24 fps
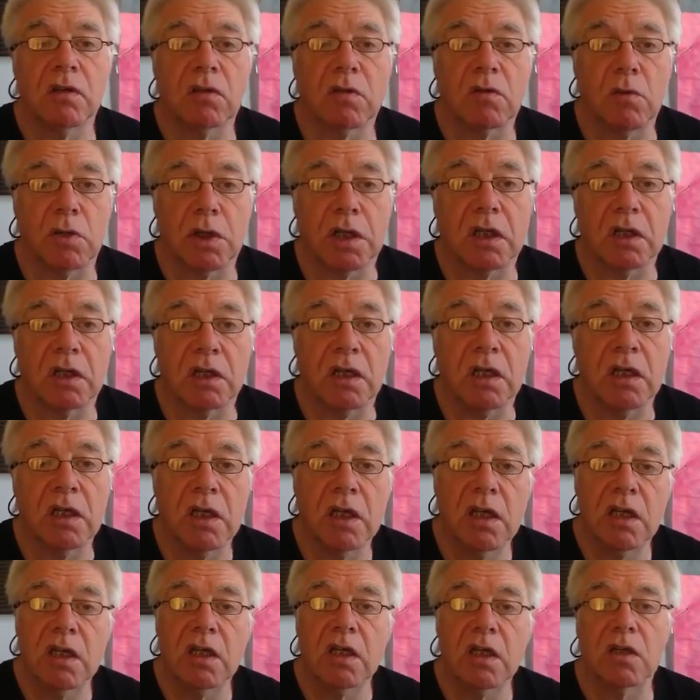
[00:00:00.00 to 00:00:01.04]
quickly
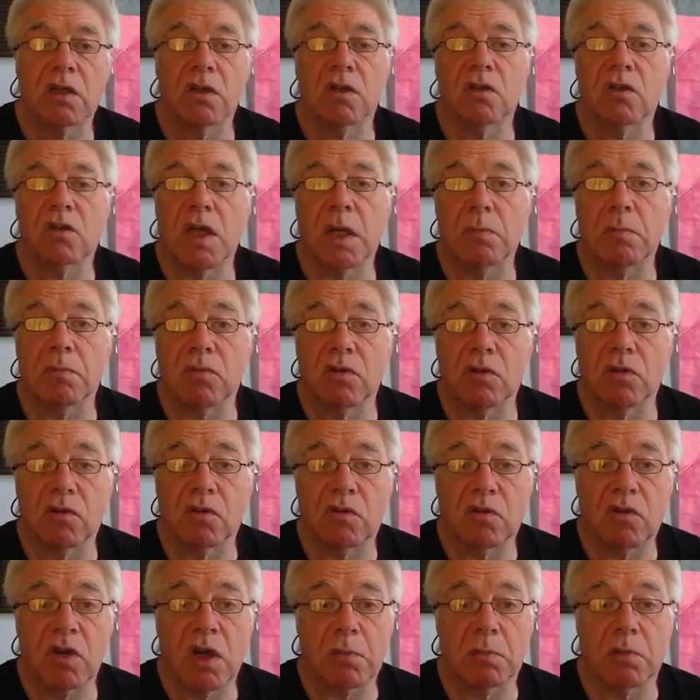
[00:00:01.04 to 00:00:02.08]
condemned to the
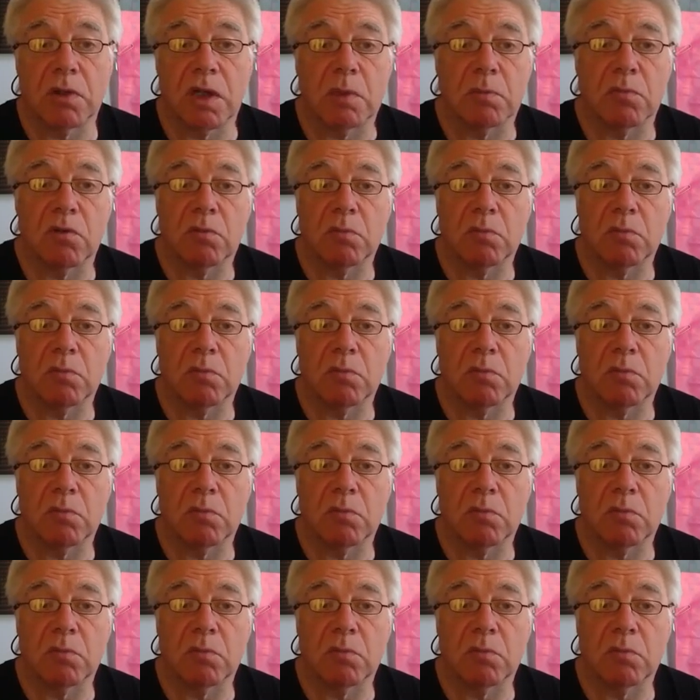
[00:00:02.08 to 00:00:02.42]
scrap heap.